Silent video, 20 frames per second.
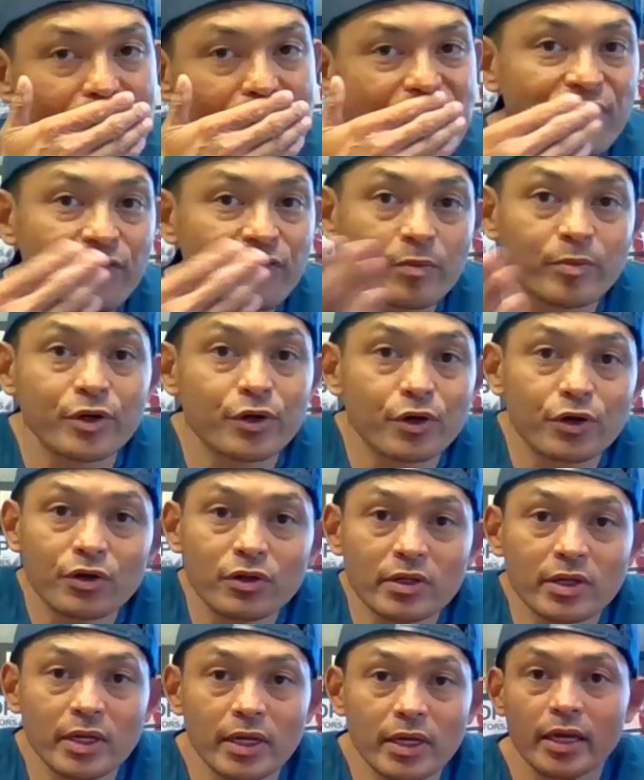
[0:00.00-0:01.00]
from an
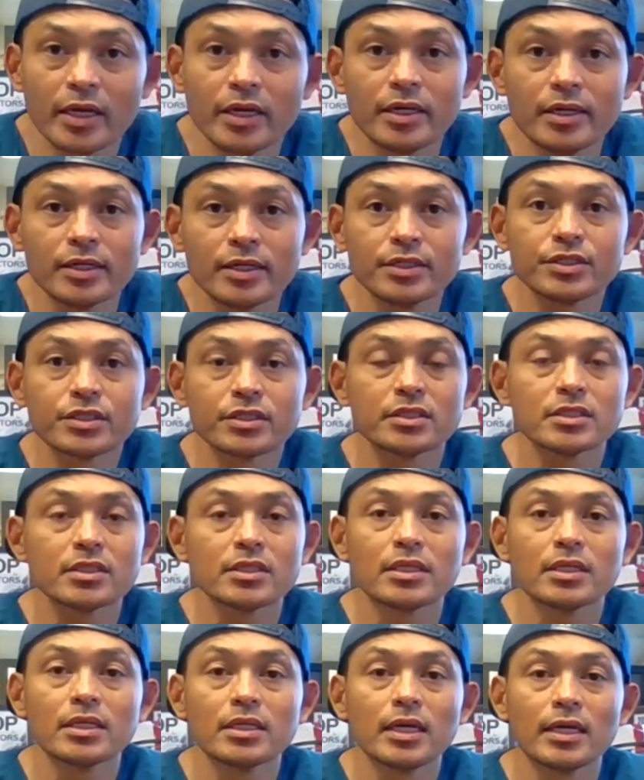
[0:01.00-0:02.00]
early age
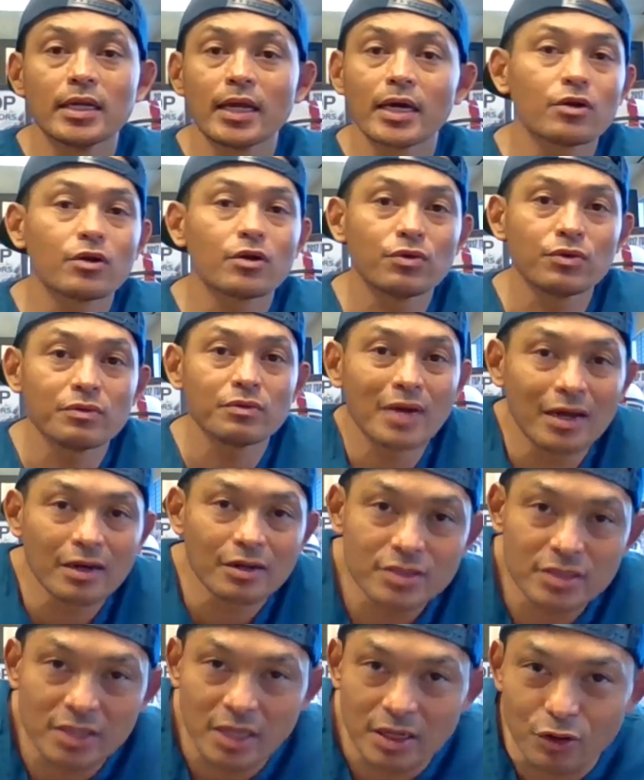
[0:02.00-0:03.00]
and i don't
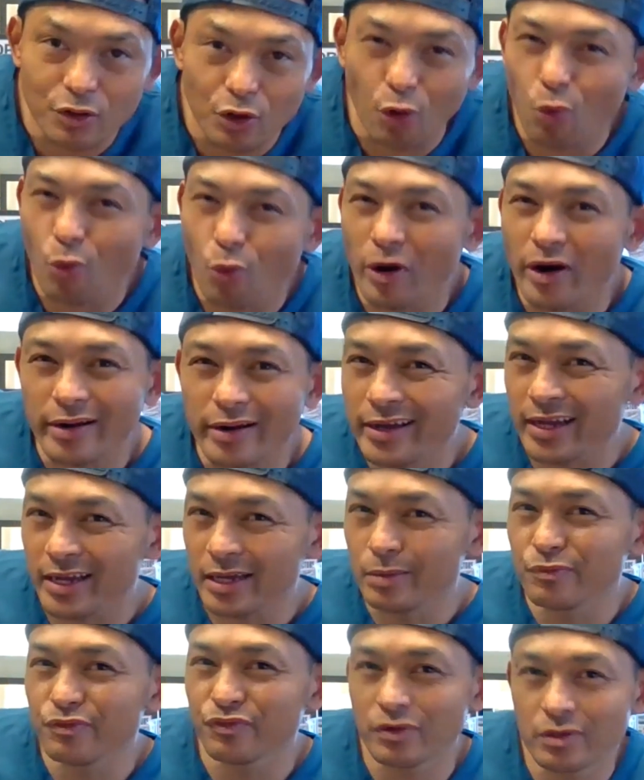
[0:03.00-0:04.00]
honestly i don't know where it
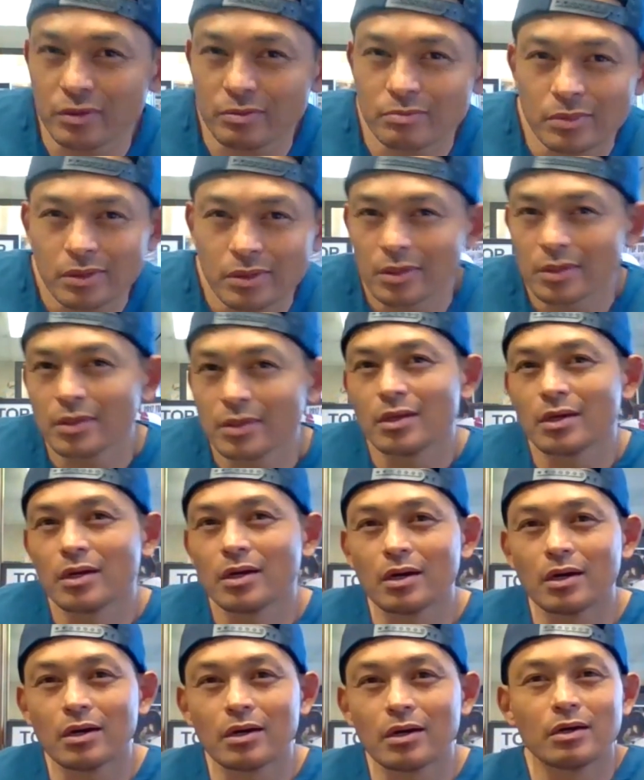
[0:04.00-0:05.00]
came from
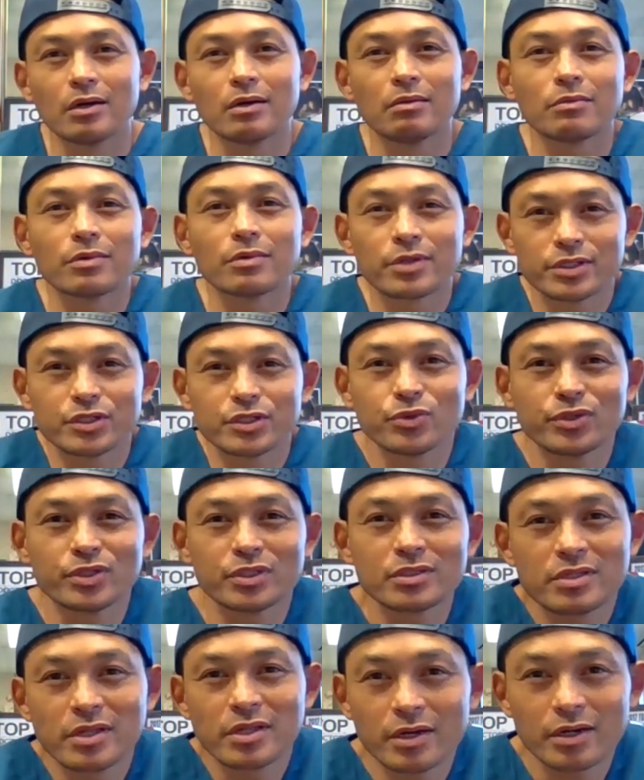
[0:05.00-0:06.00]
um because it
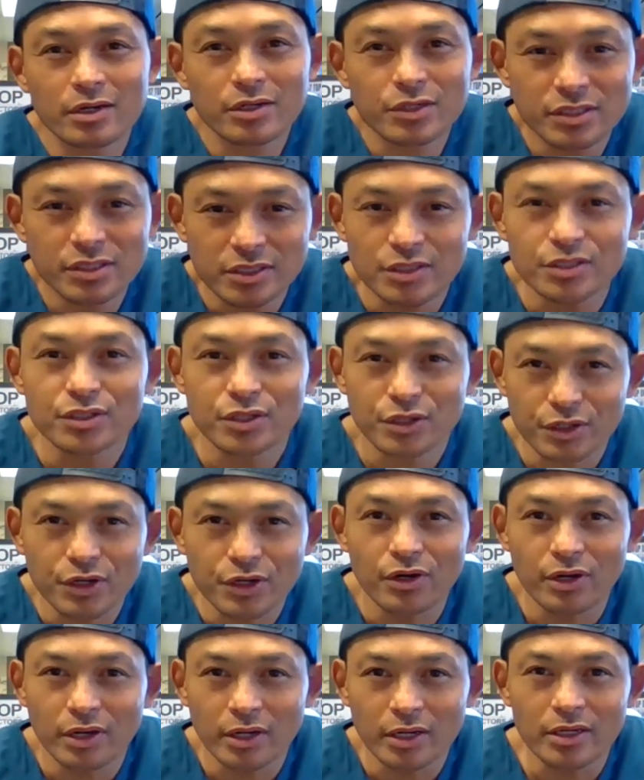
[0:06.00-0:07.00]
was there such at a
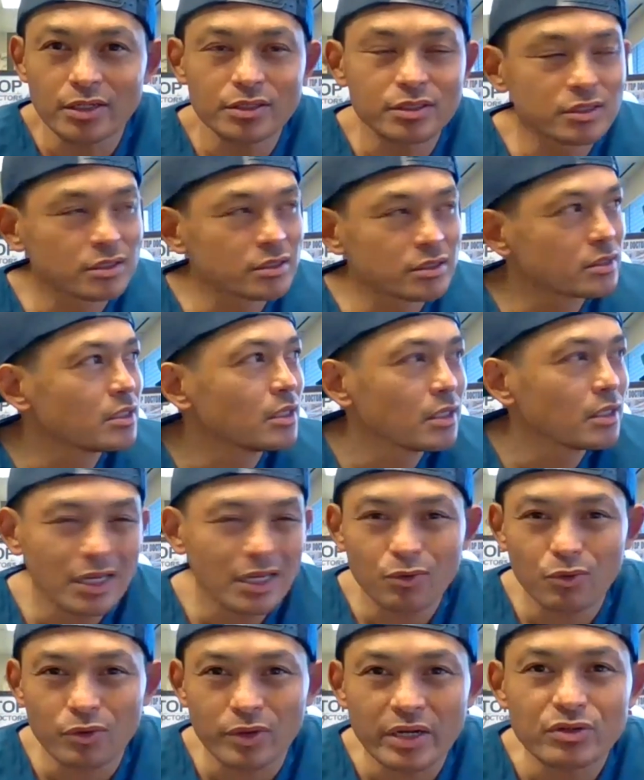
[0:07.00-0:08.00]
young age
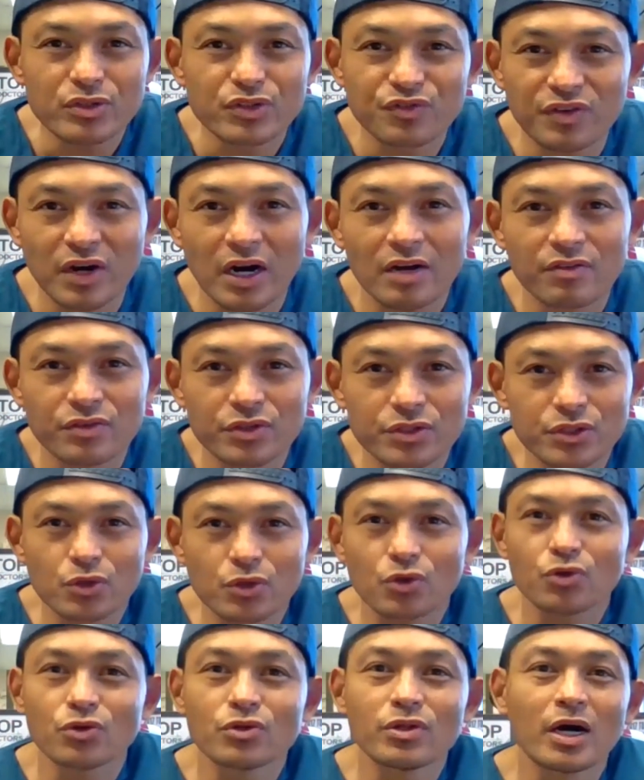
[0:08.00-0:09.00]
like when i was yeah. five
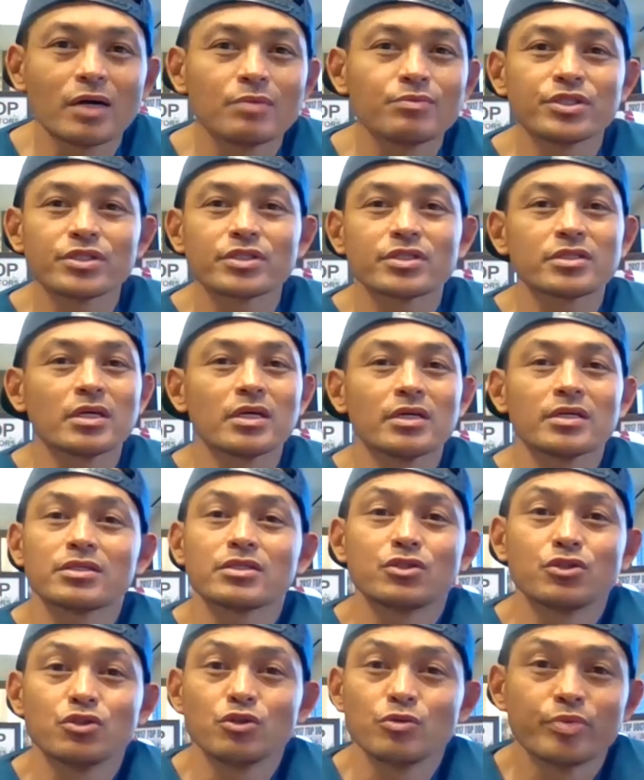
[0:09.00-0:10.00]
old i'm just like
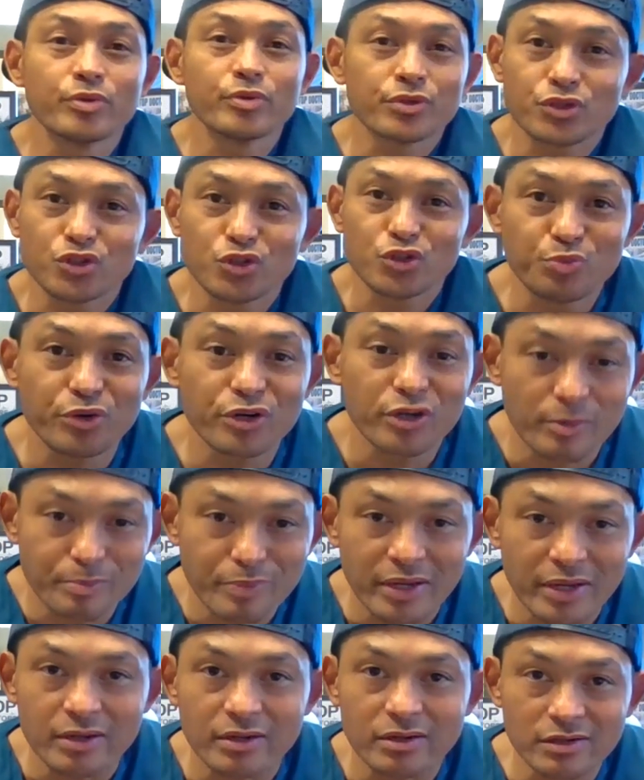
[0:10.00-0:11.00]
super super
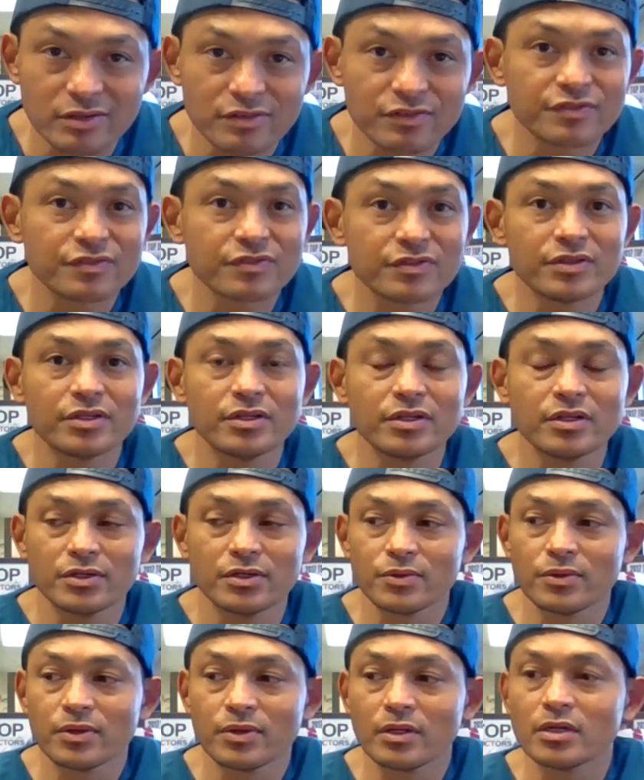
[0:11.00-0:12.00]
competitive you
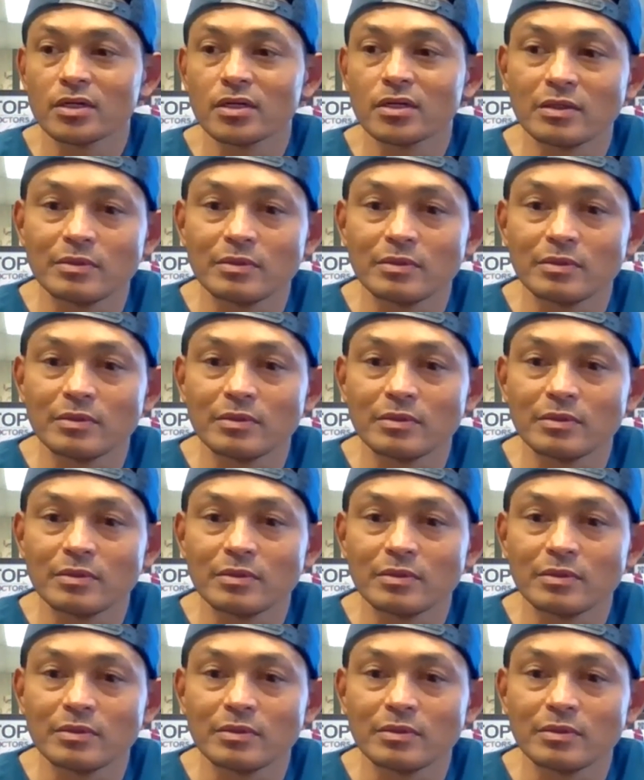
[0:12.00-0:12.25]
know um,